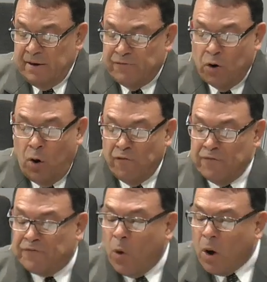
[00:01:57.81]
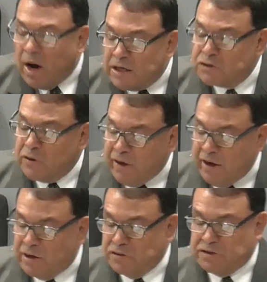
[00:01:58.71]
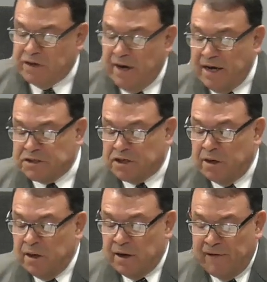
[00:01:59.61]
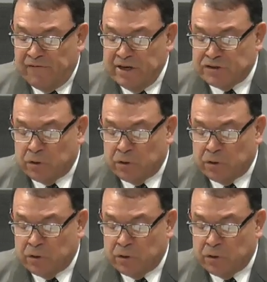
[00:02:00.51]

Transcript: For over 400 years, the nation of Israel